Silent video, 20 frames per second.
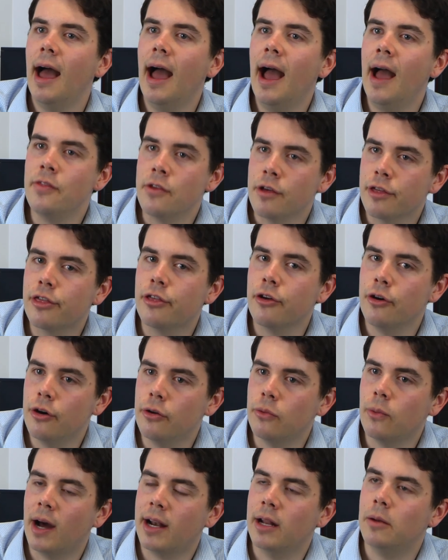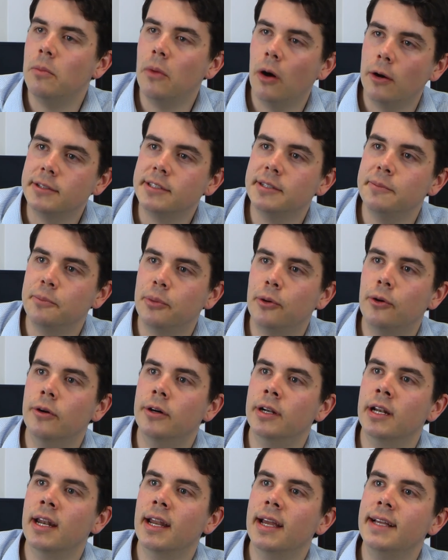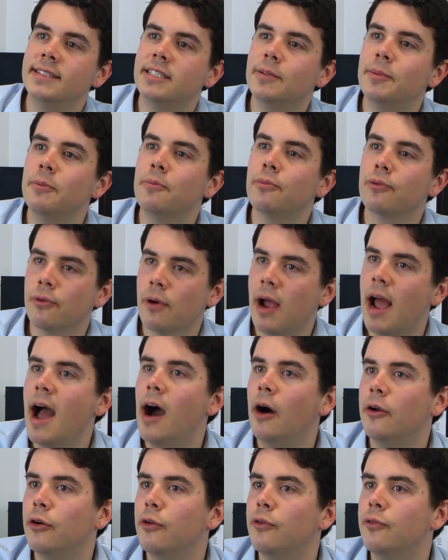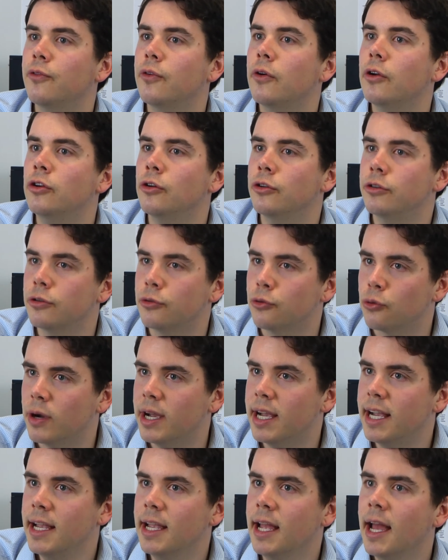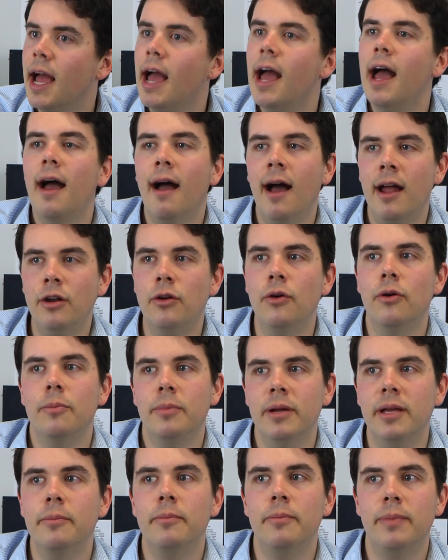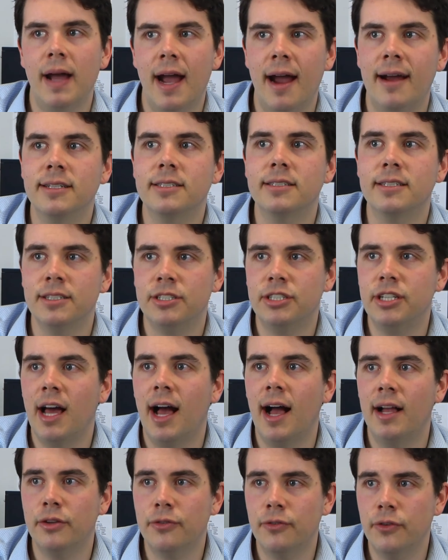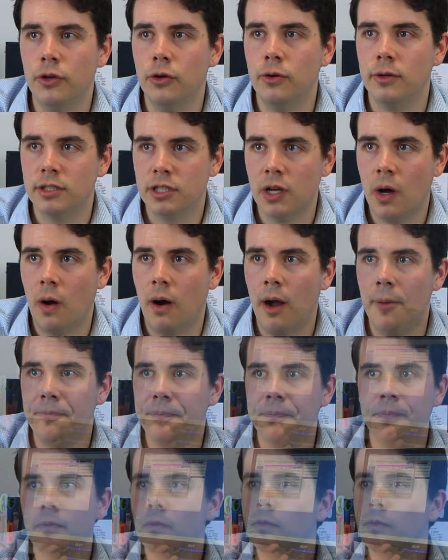And the third one and most important is to be proud of your degree and not be embarrassed to charge for your time.